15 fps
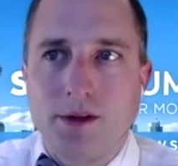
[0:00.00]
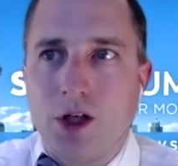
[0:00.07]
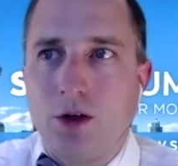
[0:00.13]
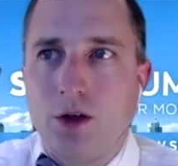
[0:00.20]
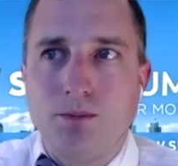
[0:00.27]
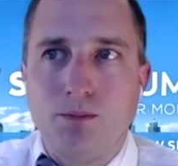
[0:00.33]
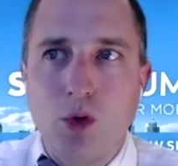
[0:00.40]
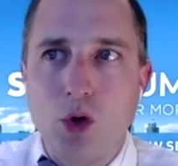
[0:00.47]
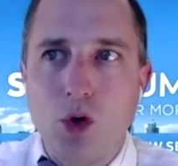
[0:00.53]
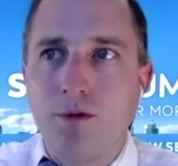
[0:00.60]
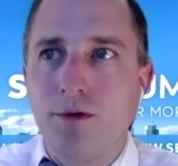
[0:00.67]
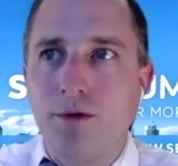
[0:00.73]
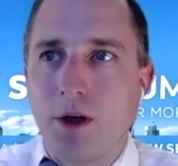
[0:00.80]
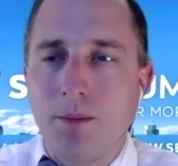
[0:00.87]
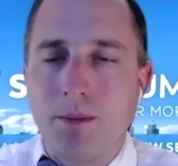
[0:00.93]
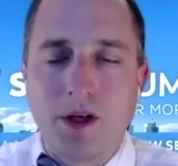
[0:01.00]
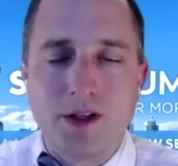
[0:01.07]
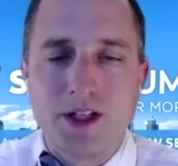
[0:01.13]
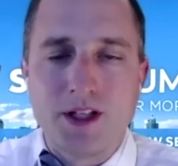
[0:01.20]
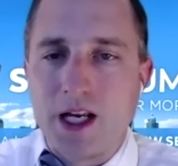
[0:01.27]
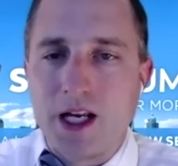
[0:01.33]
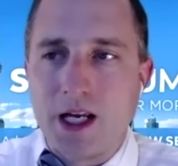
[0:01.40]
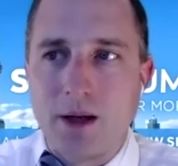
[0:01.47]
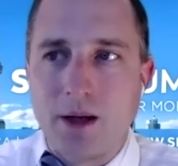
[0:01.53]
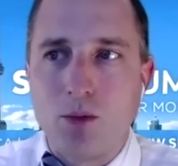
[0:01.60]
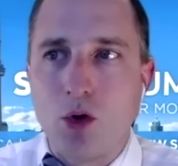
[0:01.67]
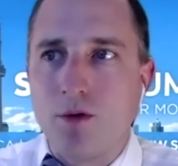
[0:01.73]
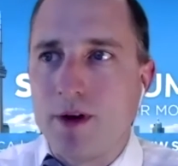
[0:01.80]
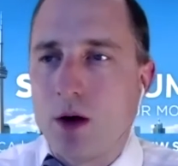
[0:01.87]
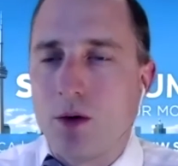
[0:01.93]
move from the city and
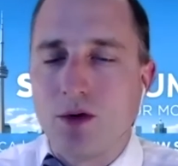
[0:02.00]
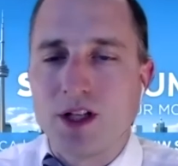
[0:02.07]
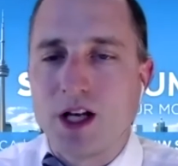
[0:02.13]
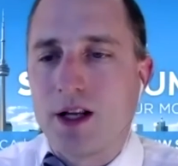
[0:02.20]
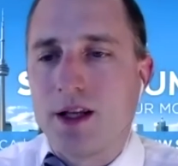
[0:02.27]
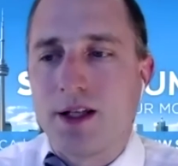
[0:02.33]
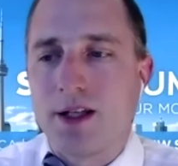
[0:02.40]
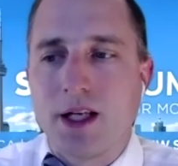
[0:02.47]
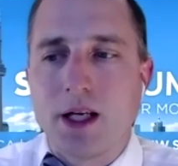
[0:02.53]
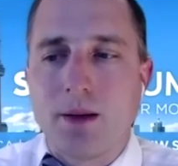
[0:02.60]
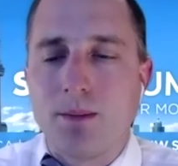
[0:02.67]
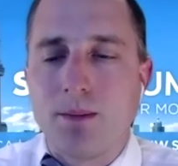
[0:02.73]
move outside the city.